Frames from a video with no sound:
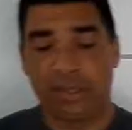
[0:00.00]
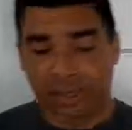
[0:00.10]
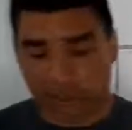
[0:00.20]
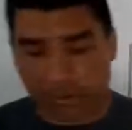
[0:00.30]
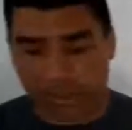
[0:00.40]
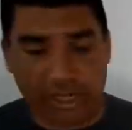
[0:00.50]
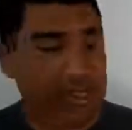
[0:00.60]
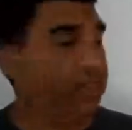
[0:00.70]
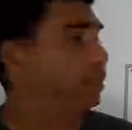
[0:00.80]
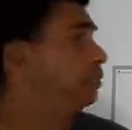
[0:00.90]
So
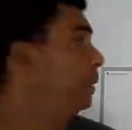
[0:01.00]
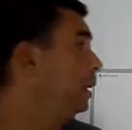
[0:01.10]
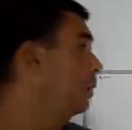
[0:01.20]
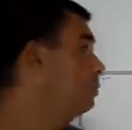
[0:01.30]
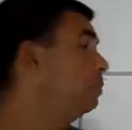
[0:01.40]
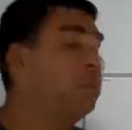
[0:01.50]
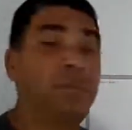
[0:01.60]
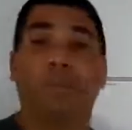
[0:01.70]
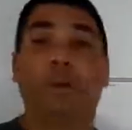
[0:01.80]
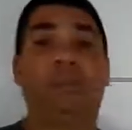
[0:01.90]
generally speaking,
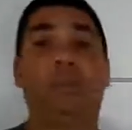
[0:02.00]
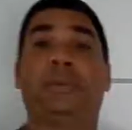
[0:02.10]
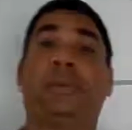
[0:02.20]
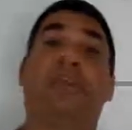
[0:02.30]
most people say,